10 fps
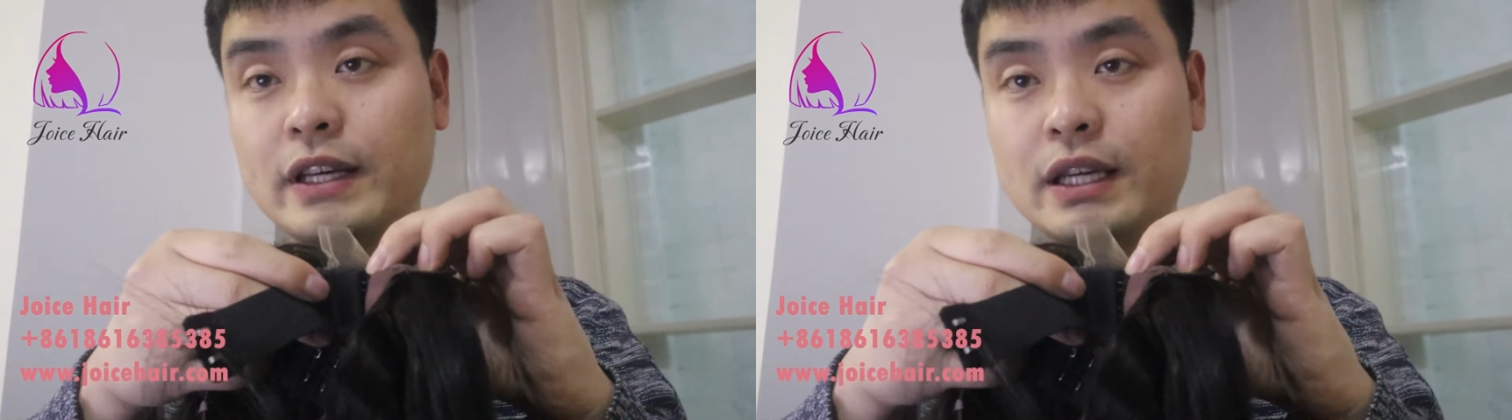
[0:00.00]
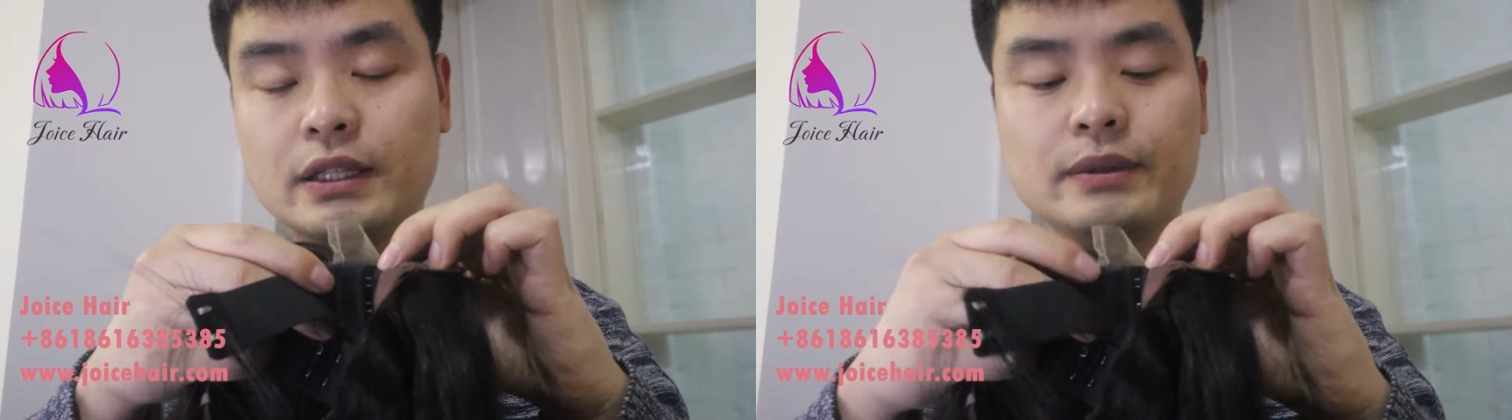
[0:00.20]

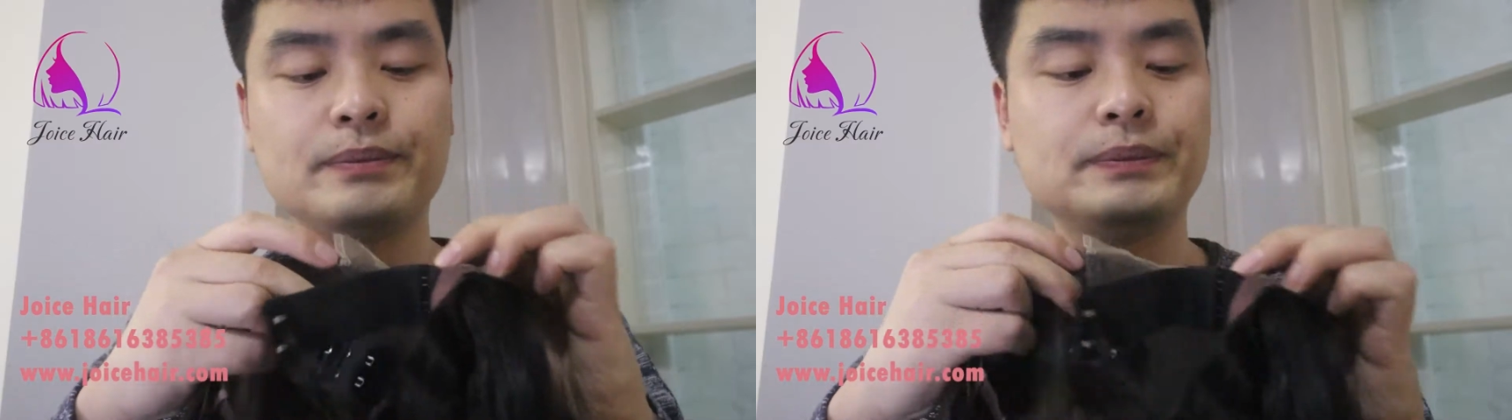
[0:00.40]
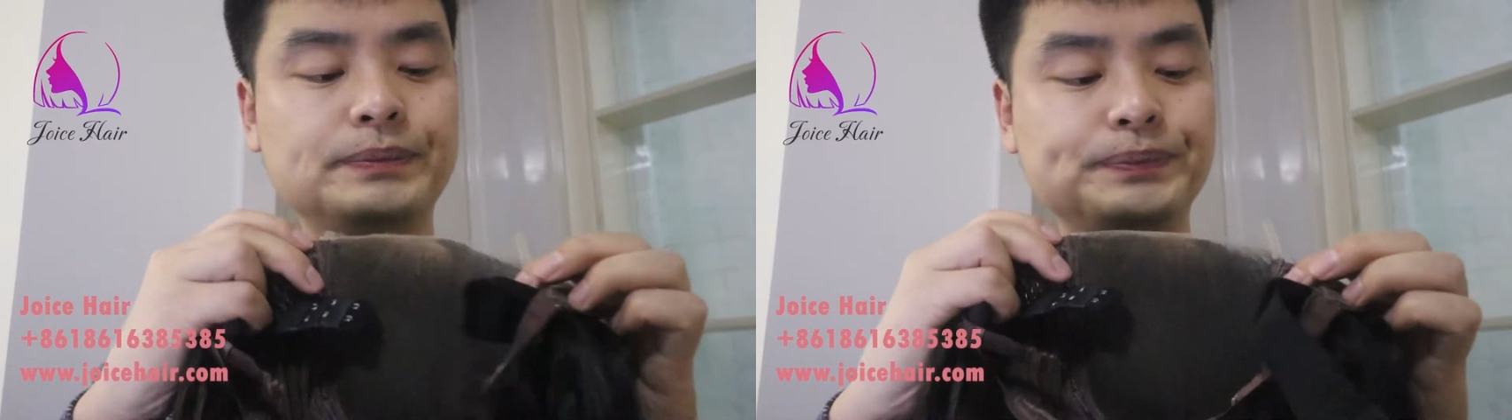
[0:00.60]
that
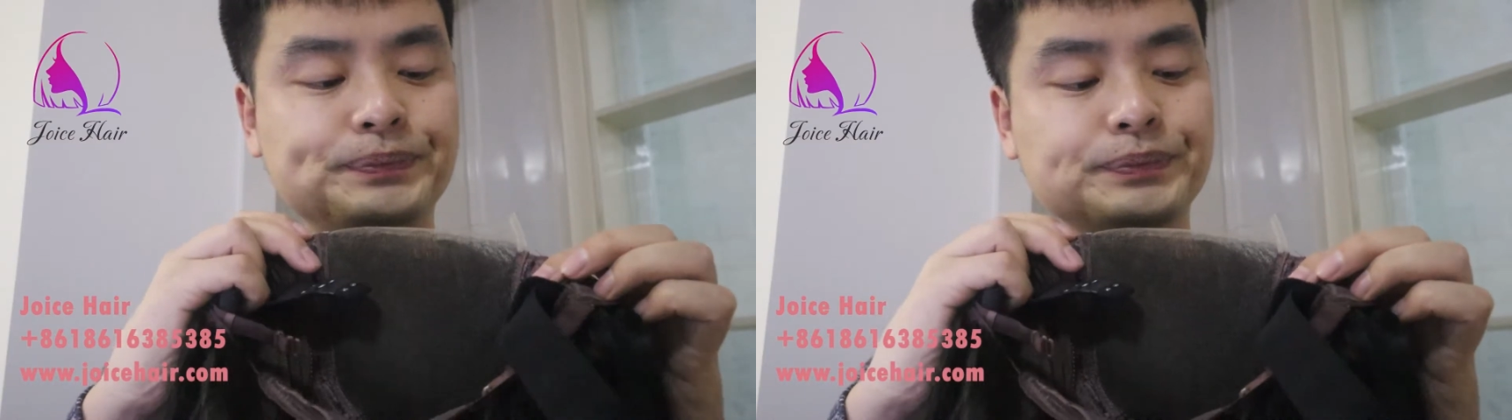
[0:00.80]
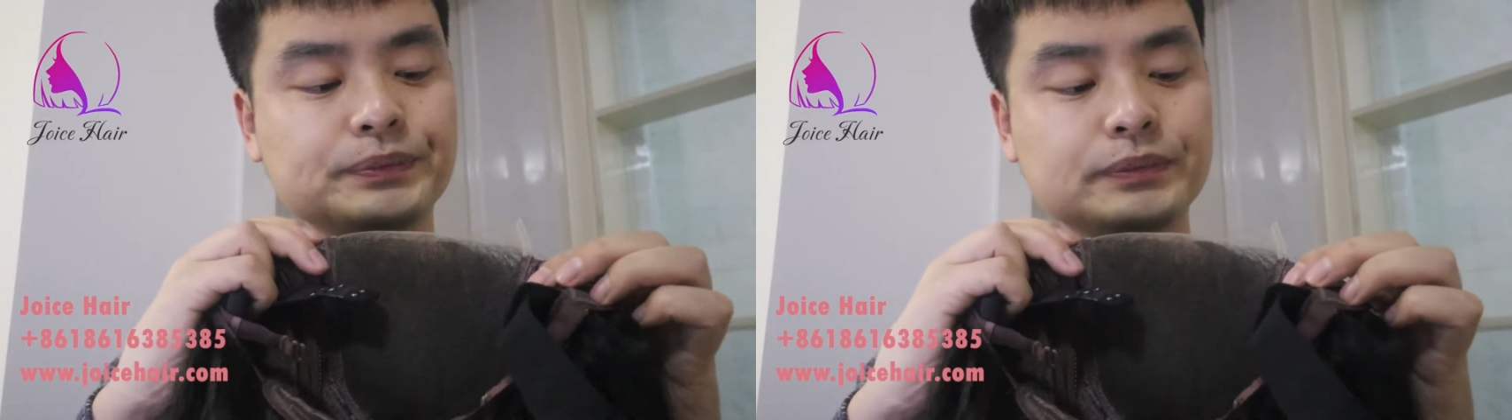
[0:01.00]

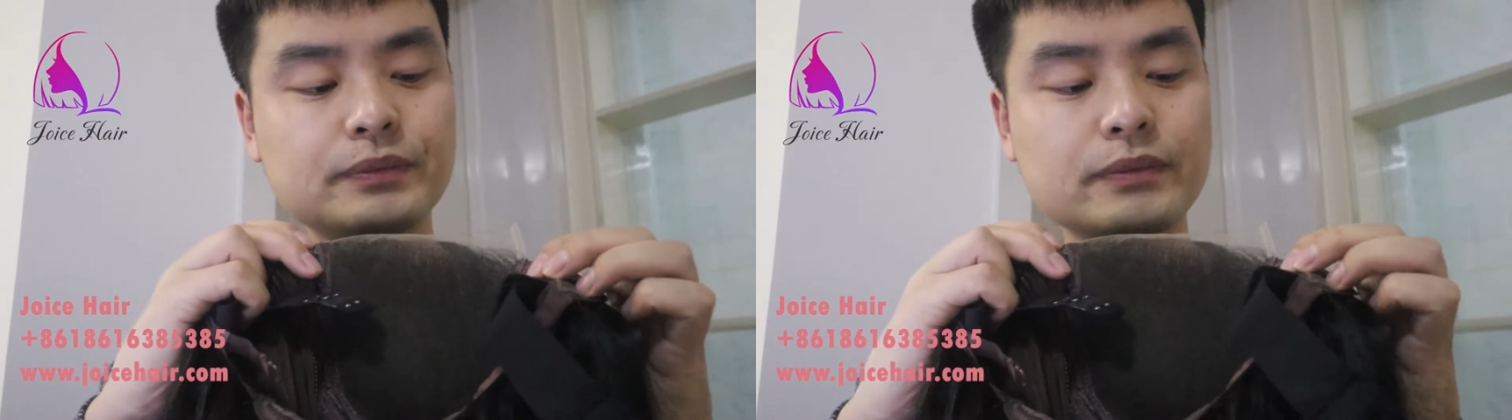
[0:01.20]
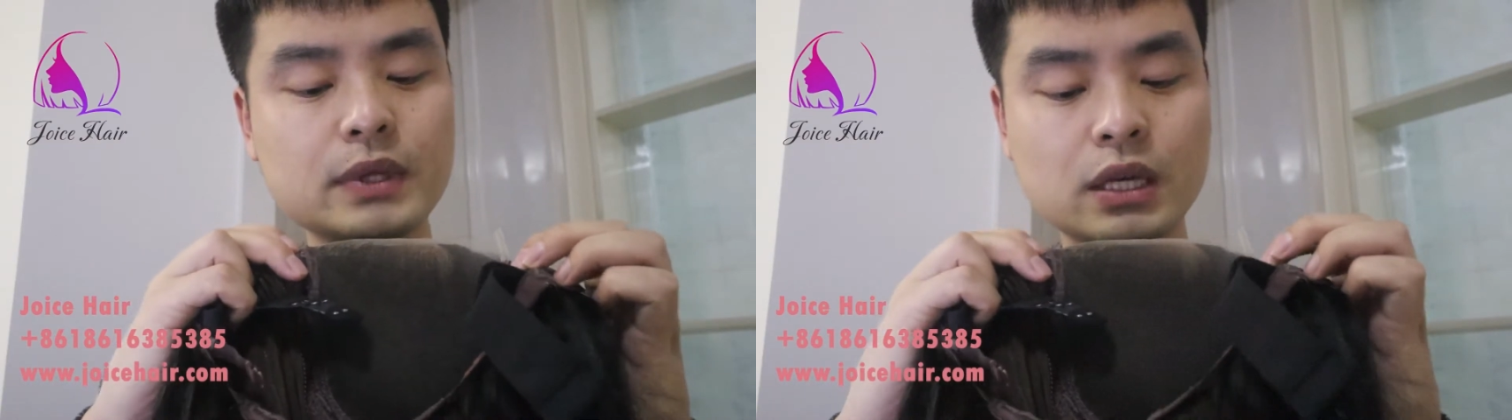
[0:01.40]

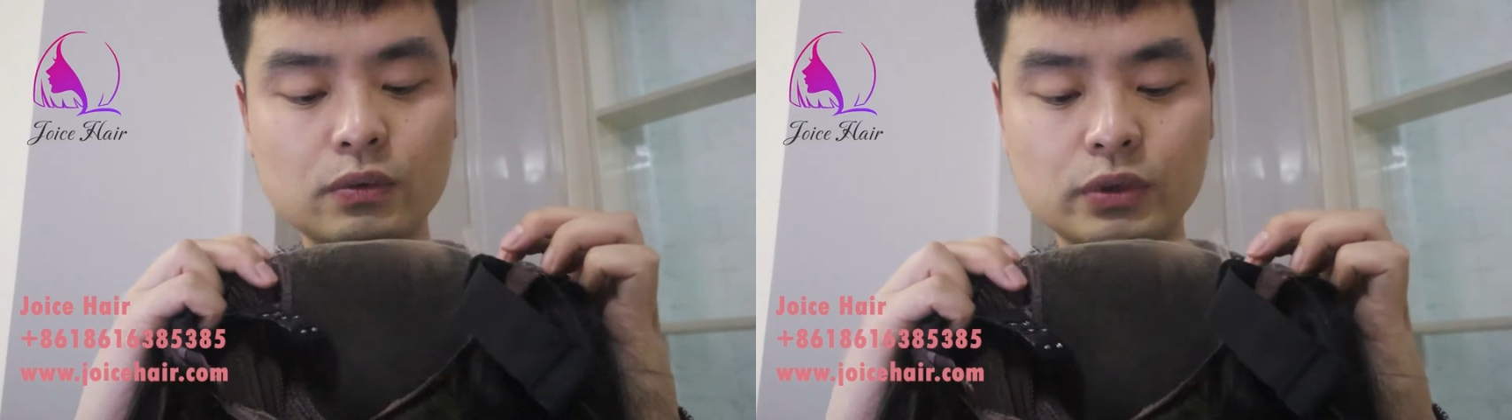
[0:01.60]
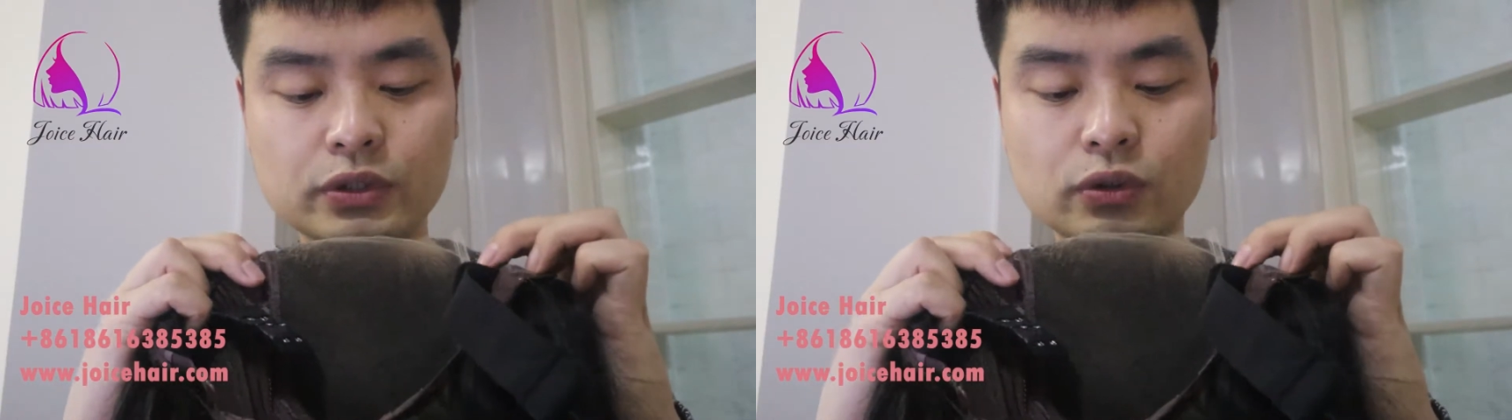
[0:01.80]

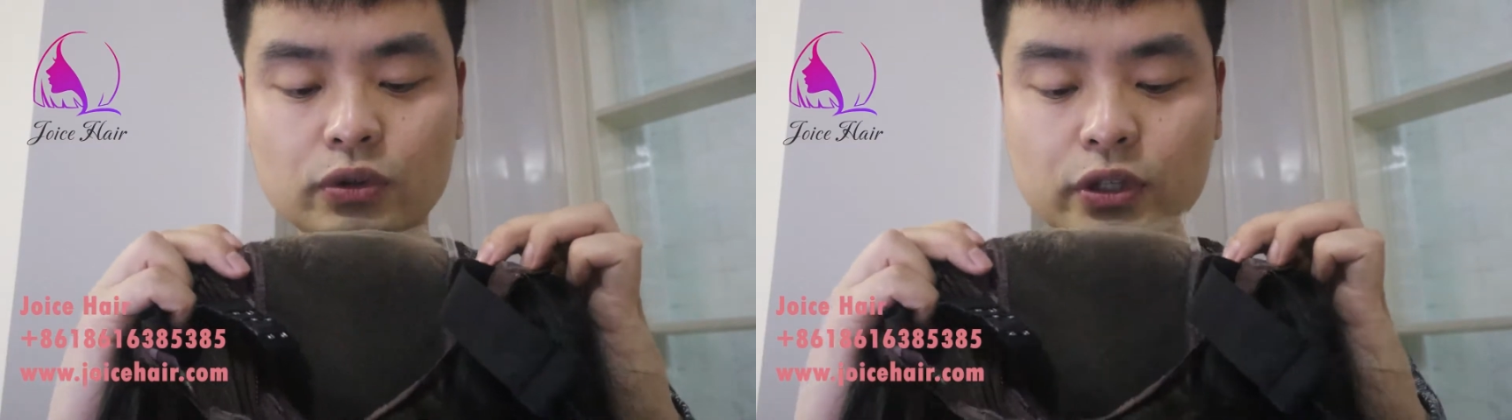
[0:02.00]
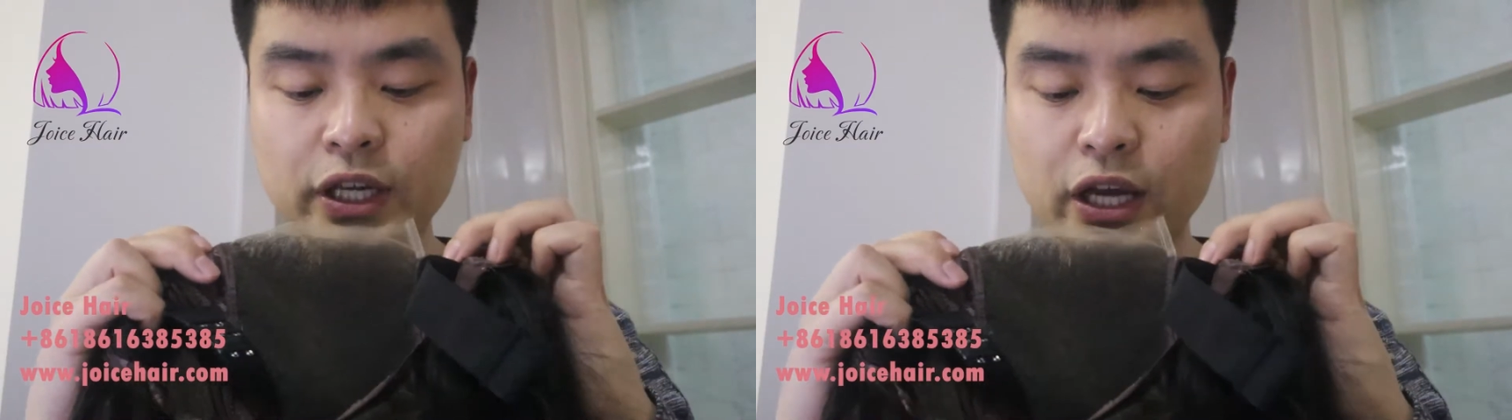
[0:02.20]
with
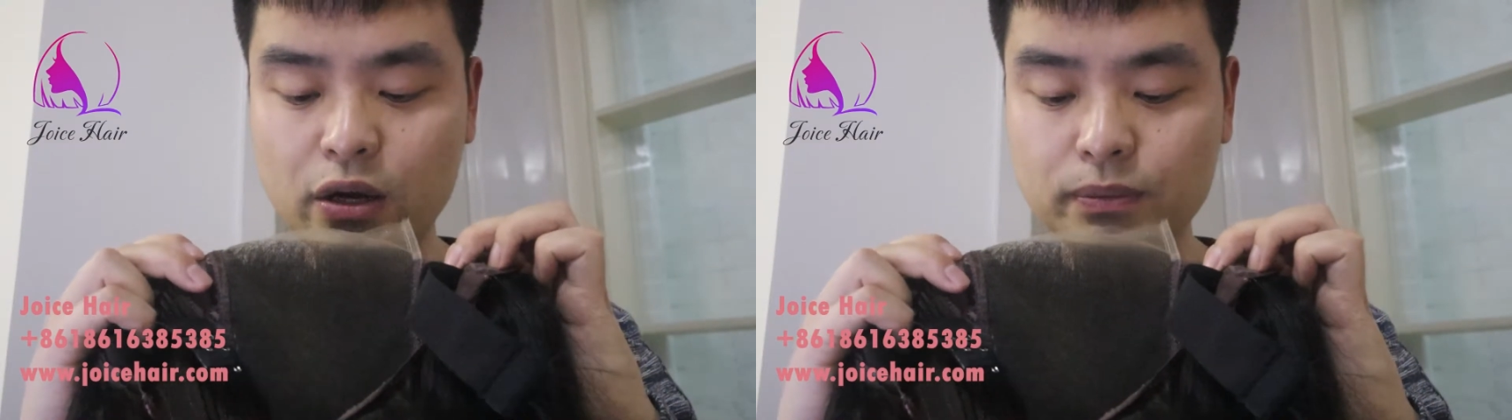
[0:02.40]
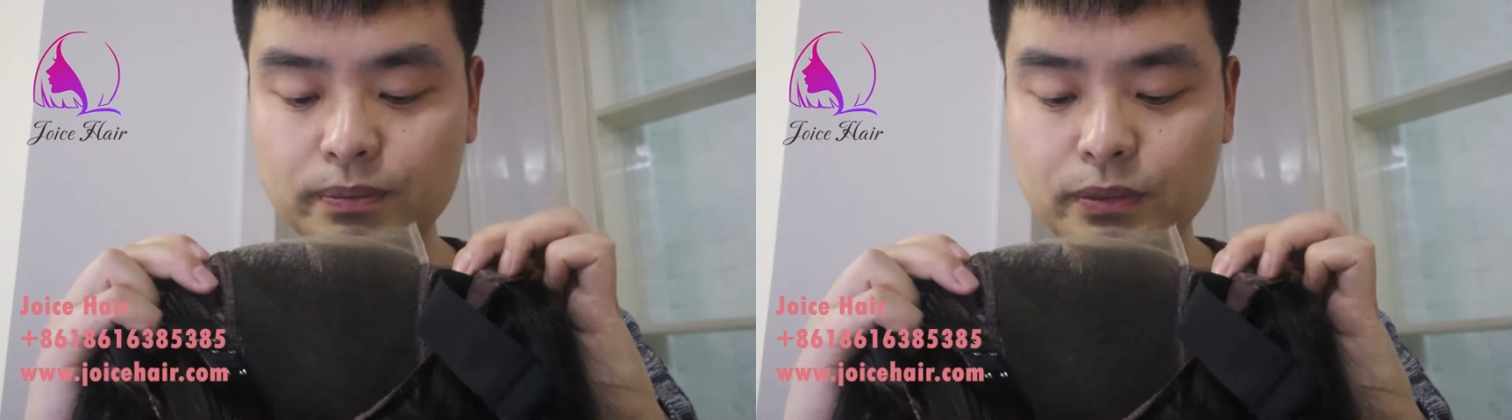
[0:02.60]
all the
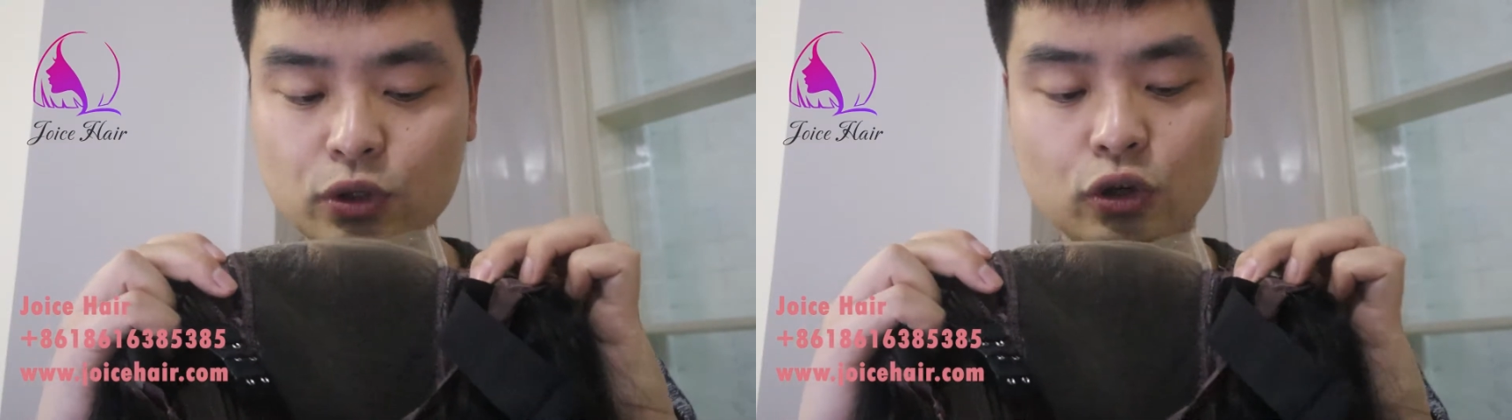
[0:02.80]
comb.